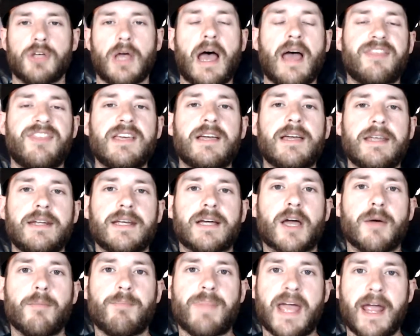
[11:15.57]
think in a
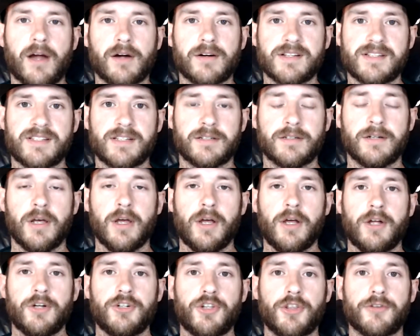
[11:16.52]
comparison
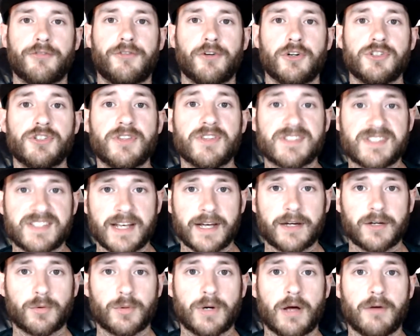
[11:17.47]
to the first and the
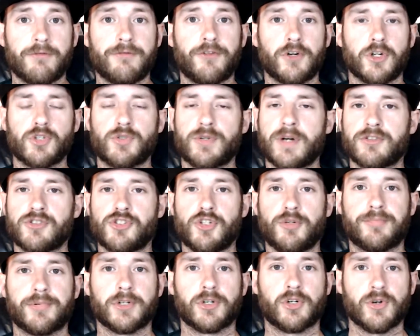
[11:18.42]
second round, first round
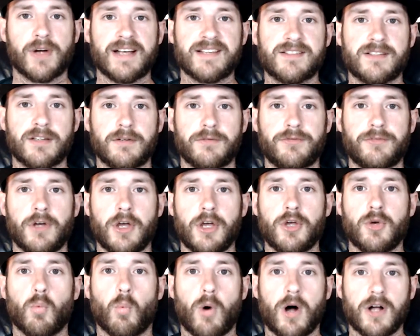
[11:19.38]
super aggressive,
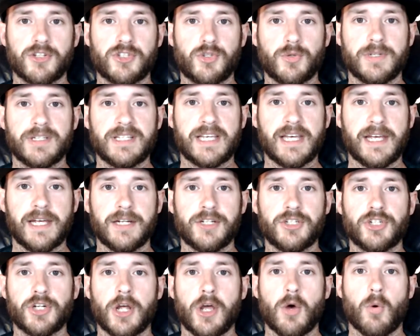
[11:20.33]
wants to
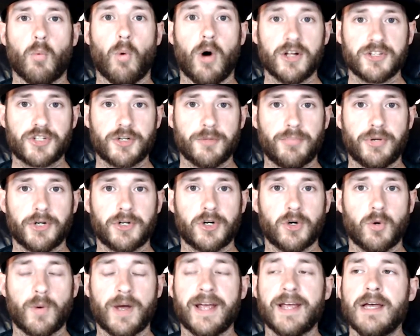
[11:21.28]
engage, wants to put
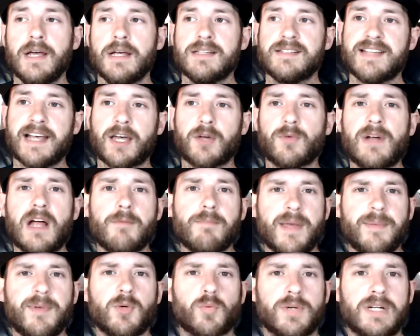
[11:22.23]
her away. Second round
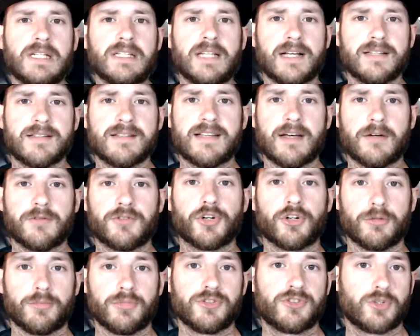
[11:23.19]
maybe realizes how
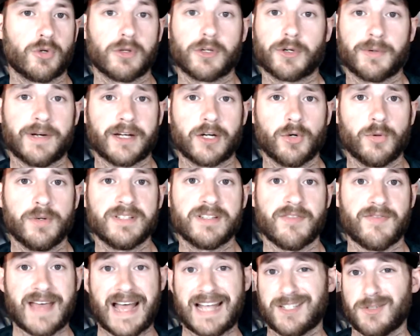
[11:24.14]
durable Stoliorenko is,
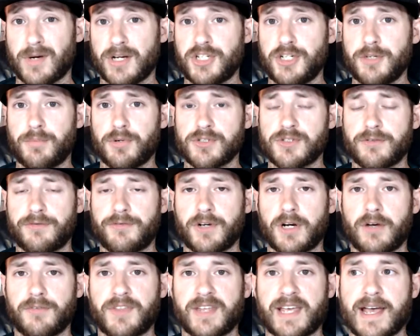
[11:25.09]
and that's why she pulls the
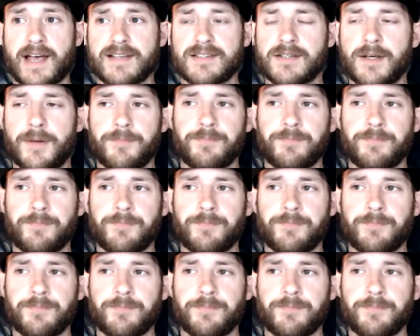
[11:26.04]
foot off the gas.